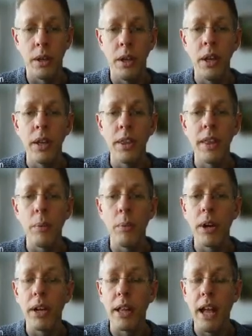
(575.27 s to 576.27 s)
then we're going to
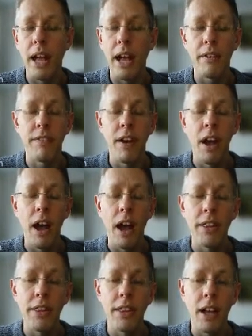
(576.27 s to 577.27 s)
have a
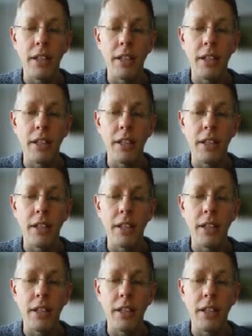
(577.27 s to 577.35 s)
nice